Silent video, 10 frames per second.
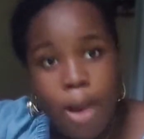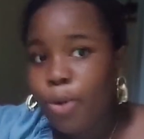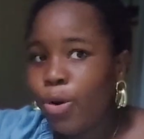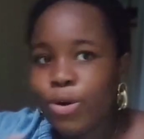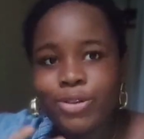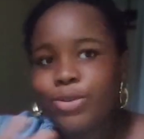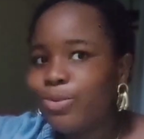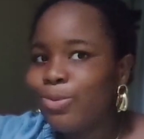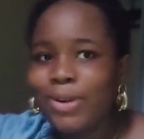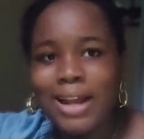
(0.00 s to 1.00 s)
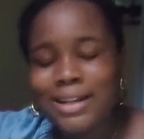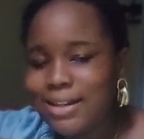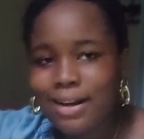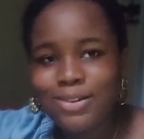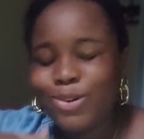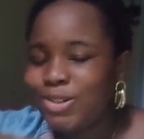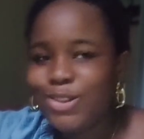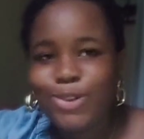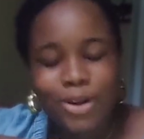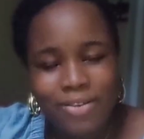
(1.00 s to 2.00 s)
Because when I checked on
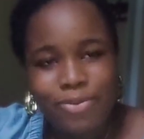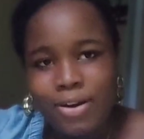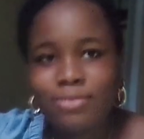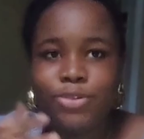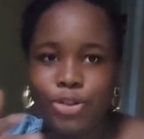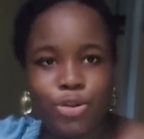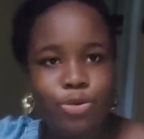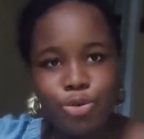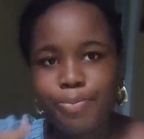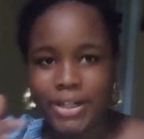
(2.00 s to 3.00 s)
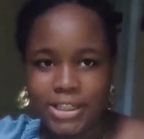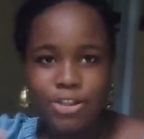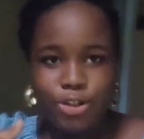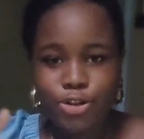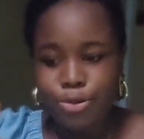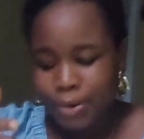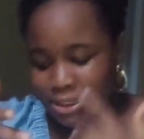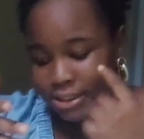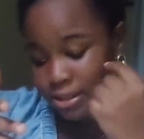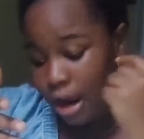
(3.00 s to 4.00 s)
TikTok, GU do parties.
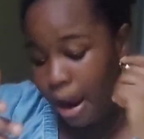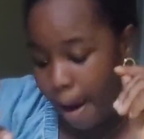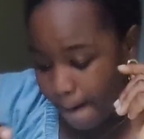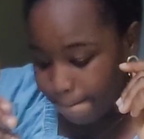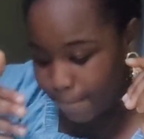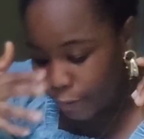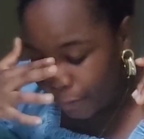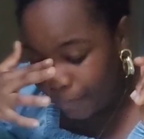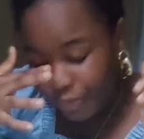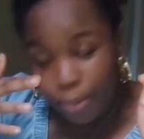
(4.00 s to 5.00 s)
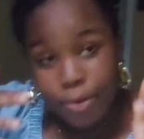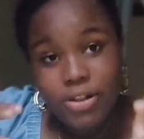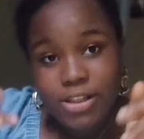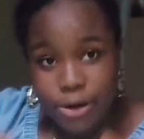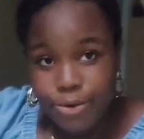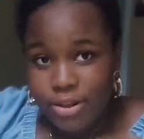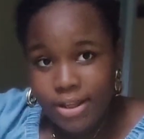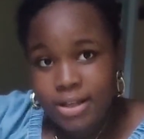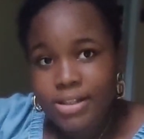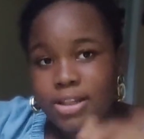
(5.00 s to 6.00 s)
But I'm going to tell you
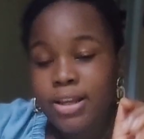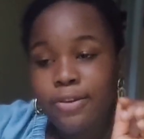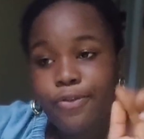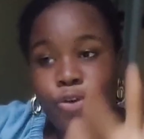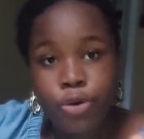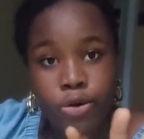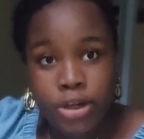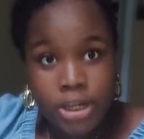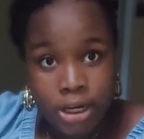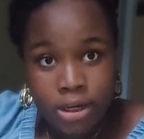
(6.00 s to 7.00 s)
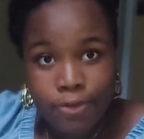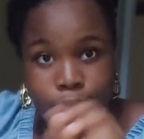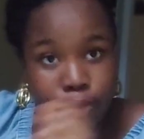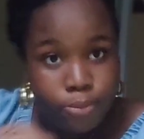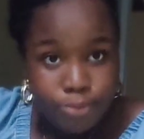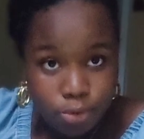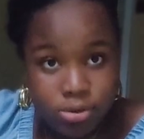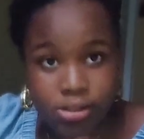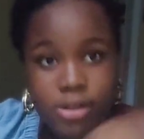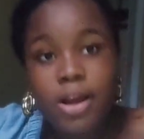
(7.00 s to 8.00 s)
this. If you're here for
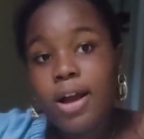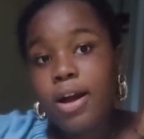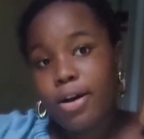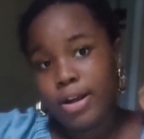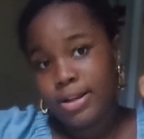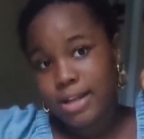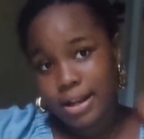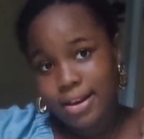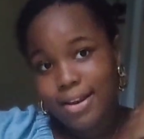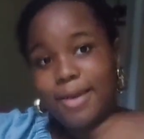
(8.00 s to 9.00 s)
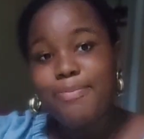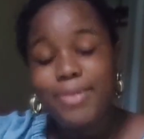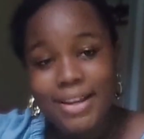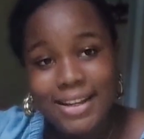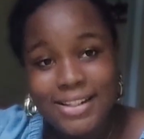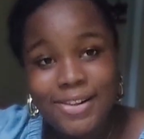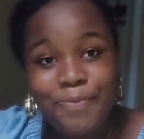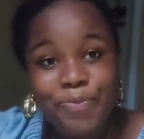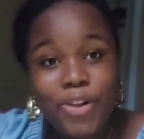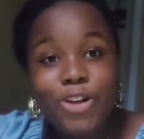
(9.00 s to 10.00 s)
books, exactly, please,
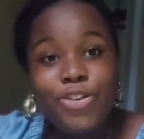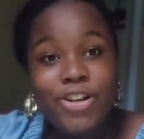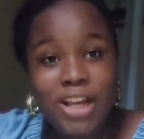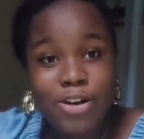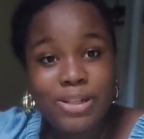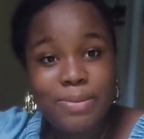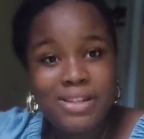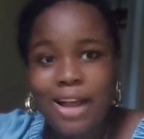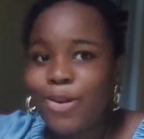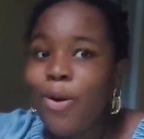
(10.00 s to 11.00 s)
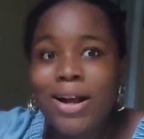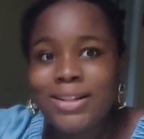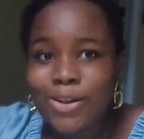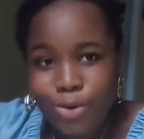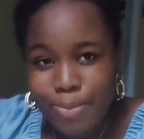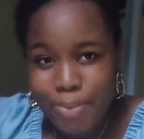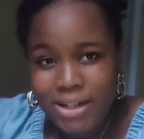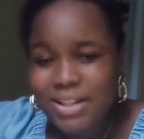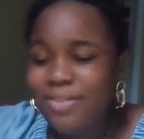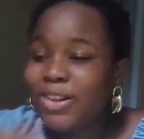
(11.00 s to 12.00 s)
GU second semester, don't attend all the
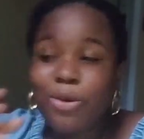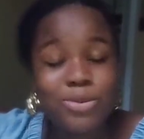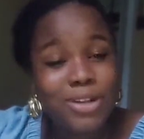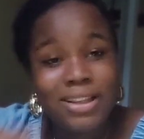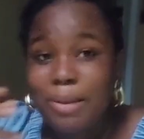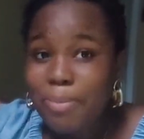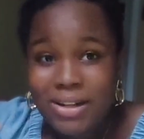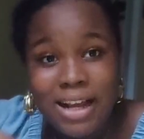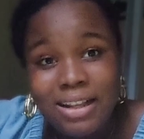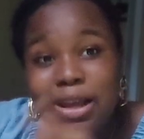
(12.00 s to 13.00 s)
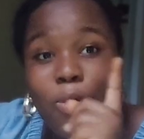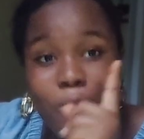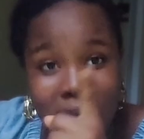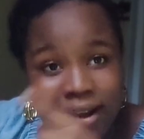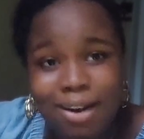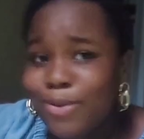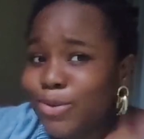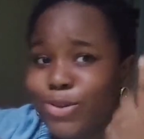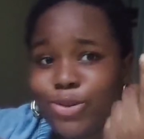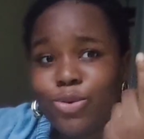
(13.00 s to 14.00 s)
parties. If I attend all the parties, I attend one.
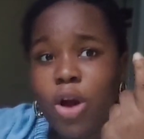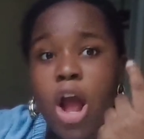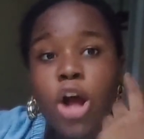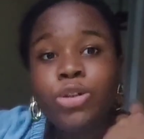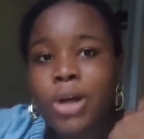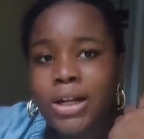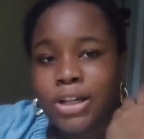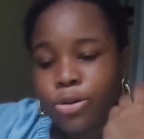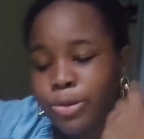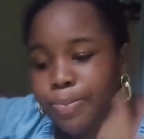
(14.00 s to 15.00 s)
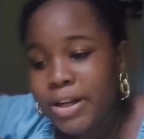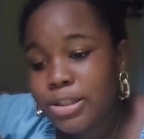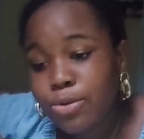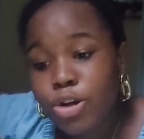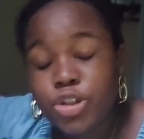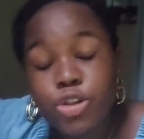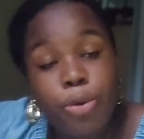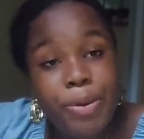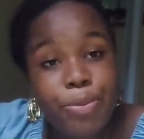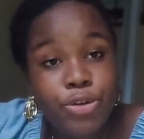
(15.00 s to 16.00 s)
Don't attend all the parties because
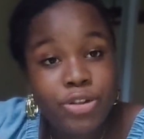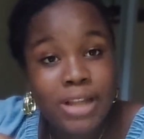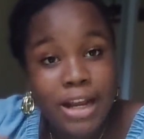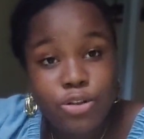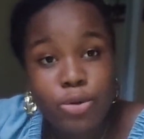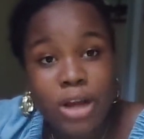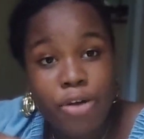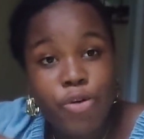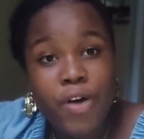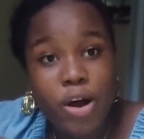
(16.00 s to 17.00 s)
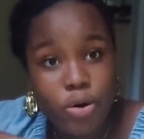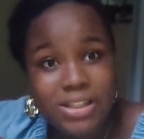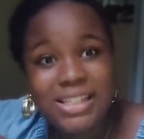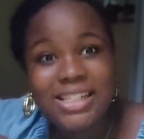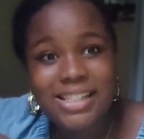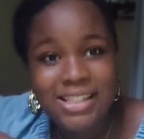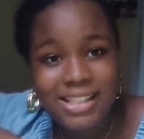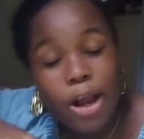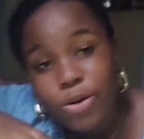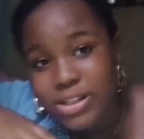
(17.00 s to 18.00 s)
some people tend to carry over courses in
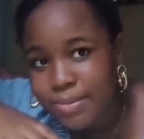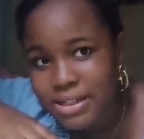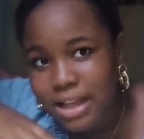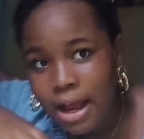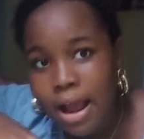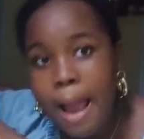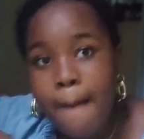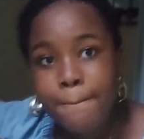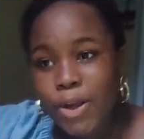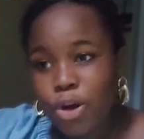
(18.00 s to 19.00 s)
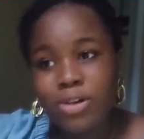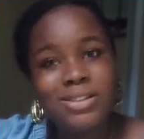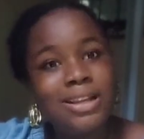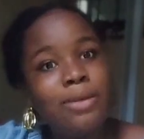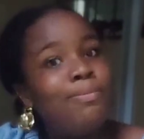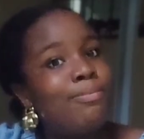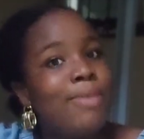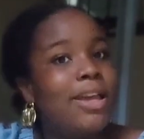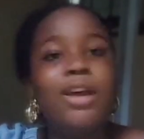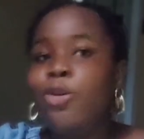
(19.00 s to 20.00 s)
second semester because they
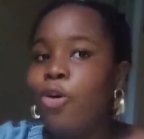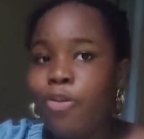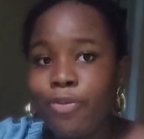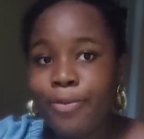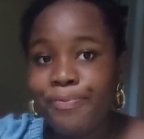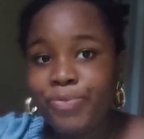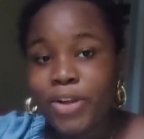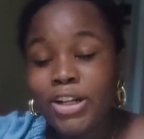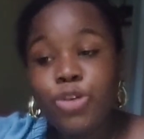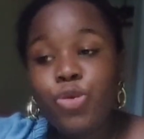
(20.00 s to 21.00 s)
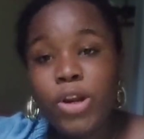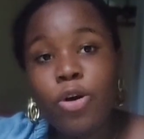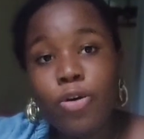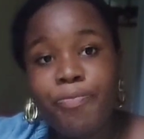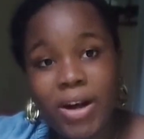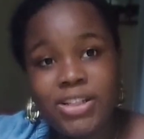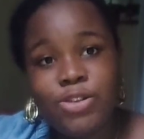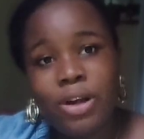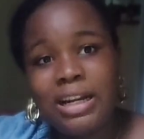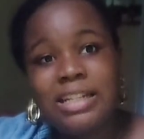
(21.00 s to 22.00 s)
organize a lot of parties
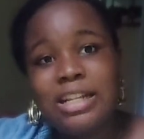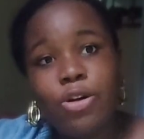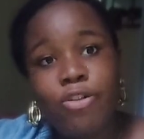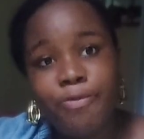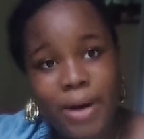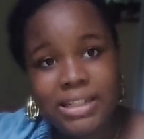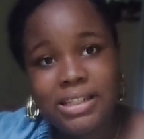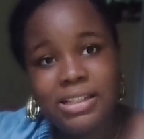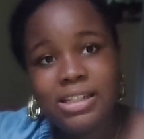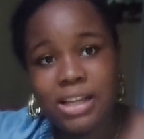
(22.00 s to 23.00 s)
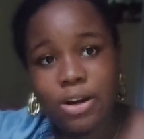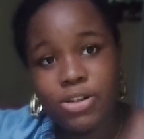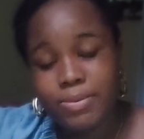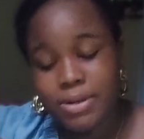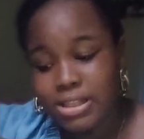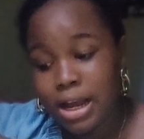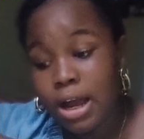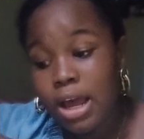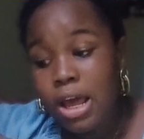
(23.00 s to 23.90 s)
in second semester.